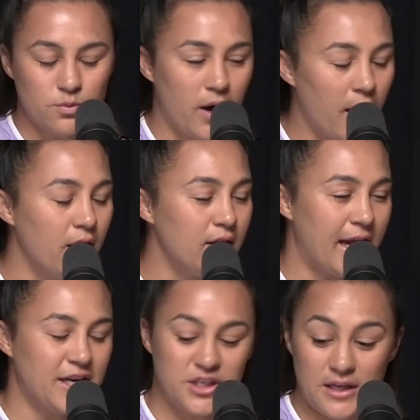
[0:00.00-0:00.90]
as
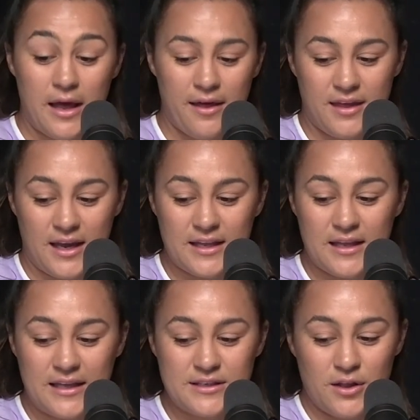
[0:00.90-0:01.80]
well. Like, I think
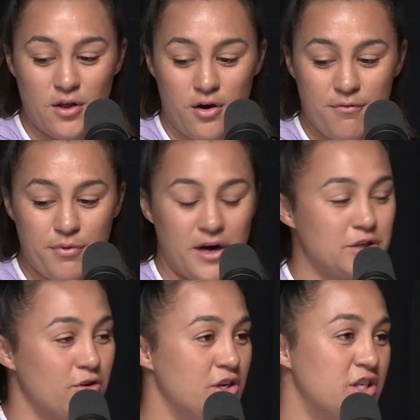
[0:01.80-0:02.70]
it, it's a lot of
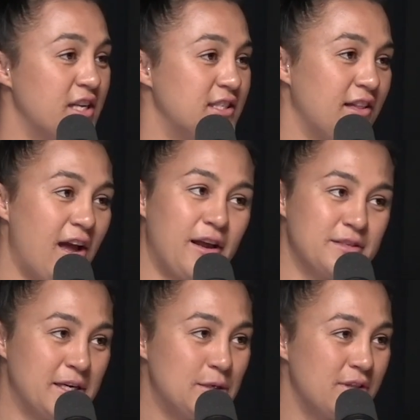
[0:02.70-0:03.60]
pressure on Jesse,
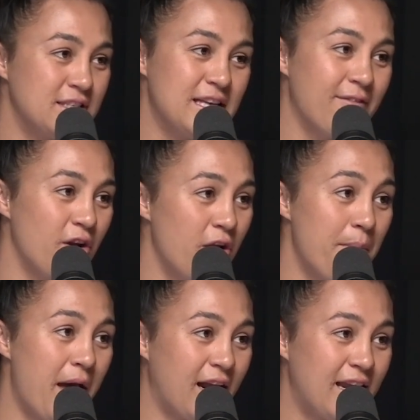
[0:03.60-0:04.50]
like, especially with the seven
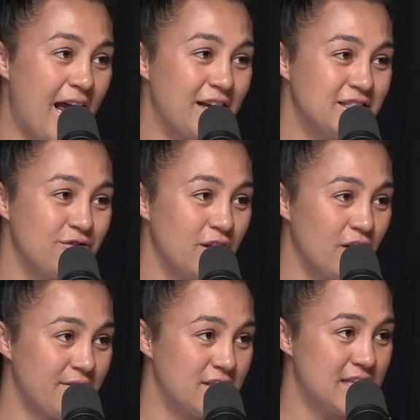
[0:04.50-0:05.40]
on her back now, she's
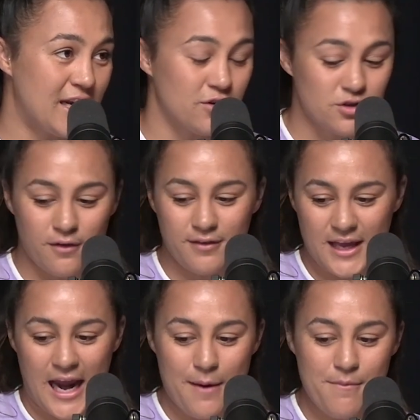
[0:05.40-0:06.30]
really going to have to take control
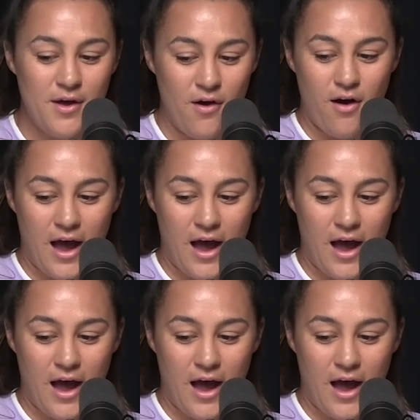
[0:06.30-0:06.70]
of the game.